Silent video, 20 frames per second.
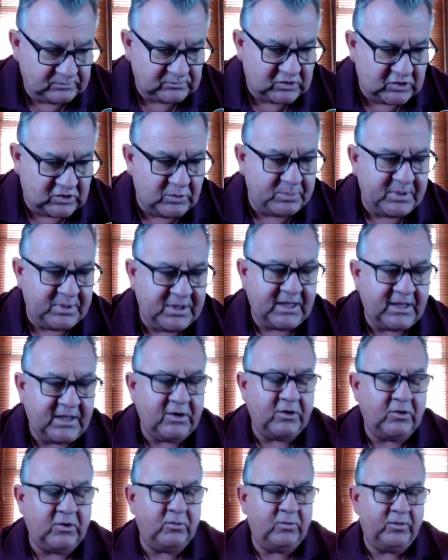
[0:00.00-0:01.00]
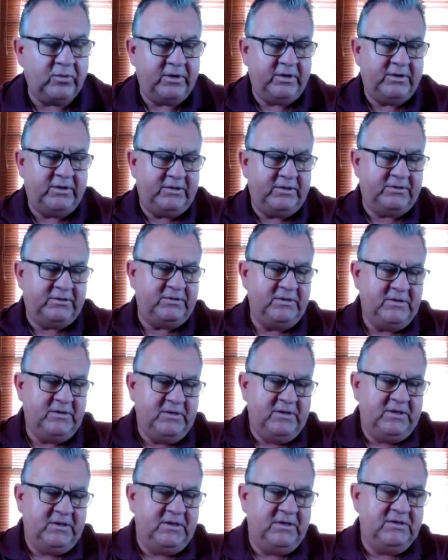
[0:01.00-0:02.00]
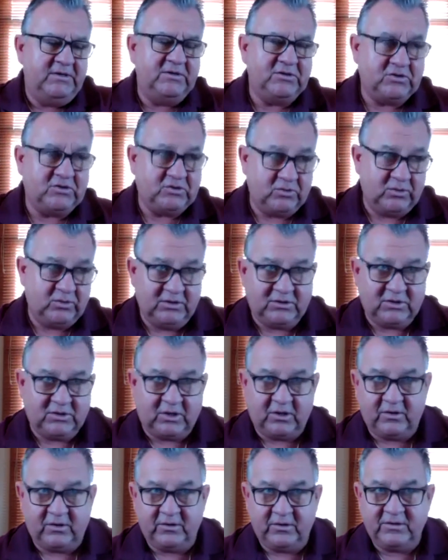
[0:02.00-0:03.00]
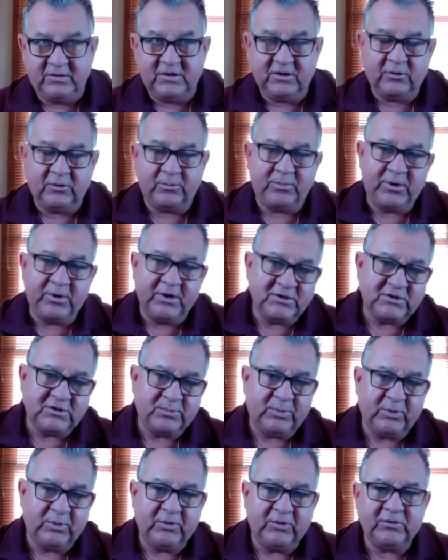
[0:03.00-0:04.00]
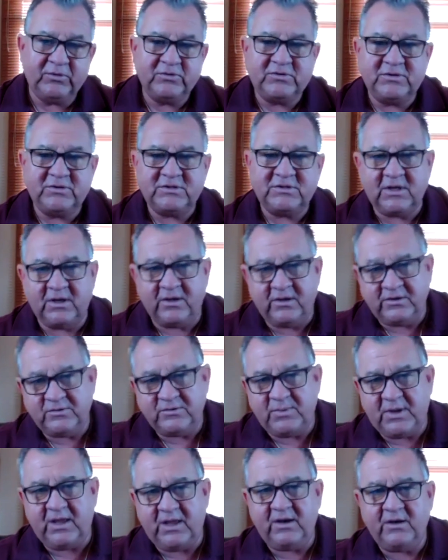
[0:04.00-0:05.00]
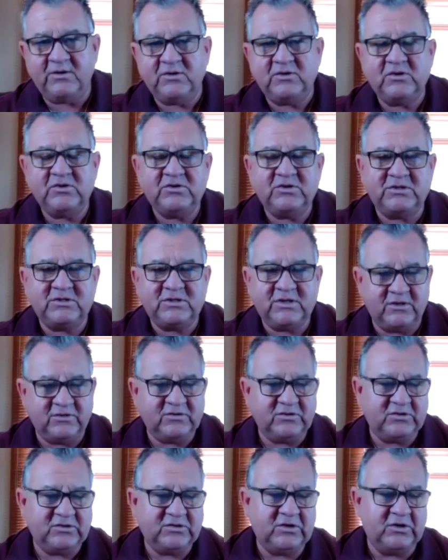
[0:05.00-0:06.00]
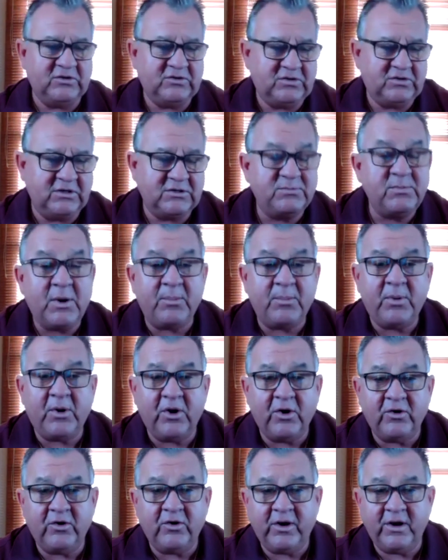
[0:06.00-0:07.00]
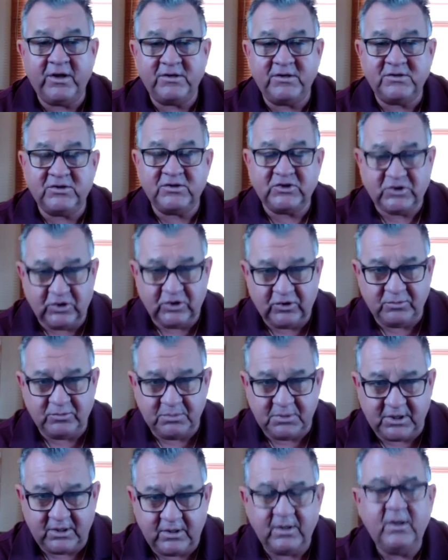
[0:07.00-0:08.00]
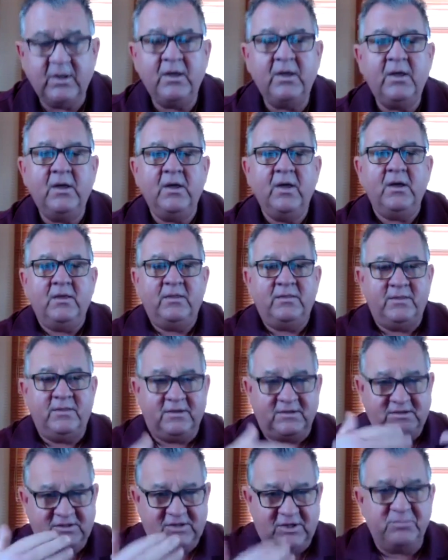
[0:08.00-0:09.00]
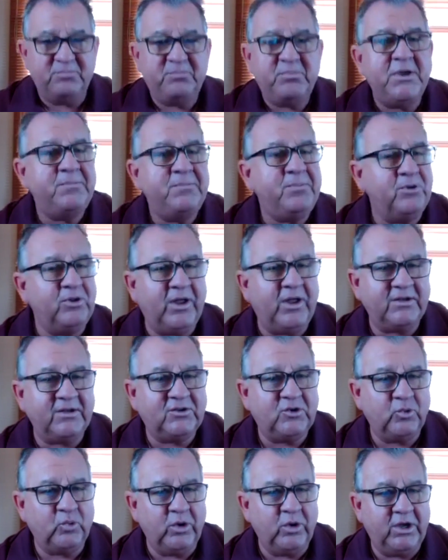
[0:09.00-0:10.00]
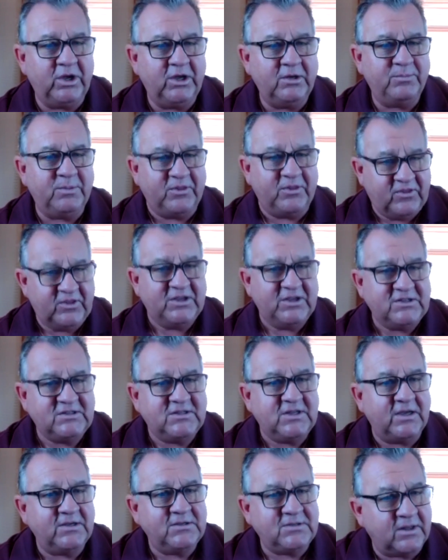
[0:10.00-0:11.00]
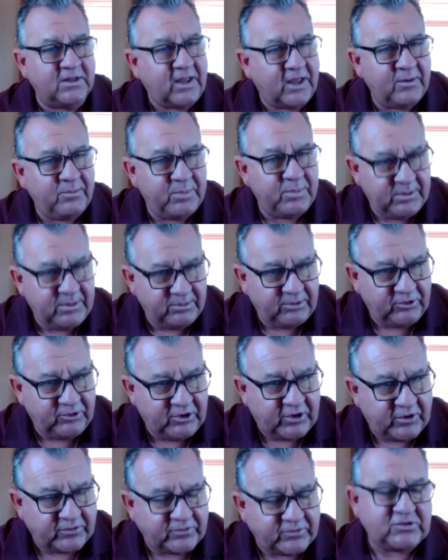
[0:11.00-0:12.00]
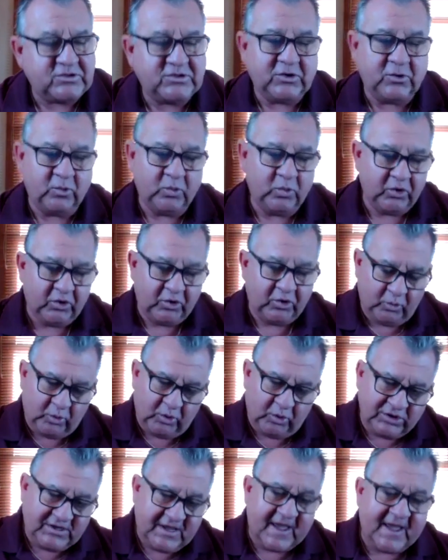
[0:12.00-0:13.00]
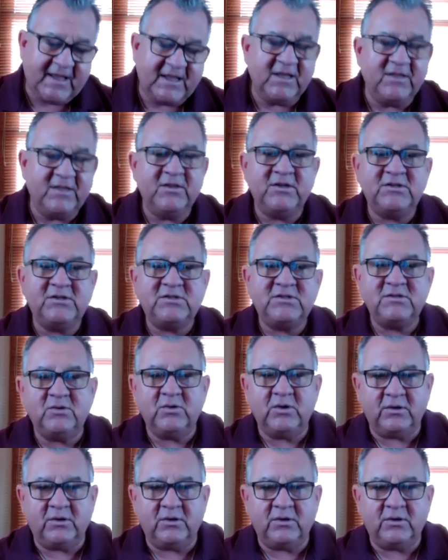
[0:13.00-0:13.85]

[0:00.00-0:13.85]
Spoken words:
to the piano industry, to all the dealer principals, the sales managers, the sales associates. My partner has assured me that some people like to read, but these days a lot of people don't. So we're attacking this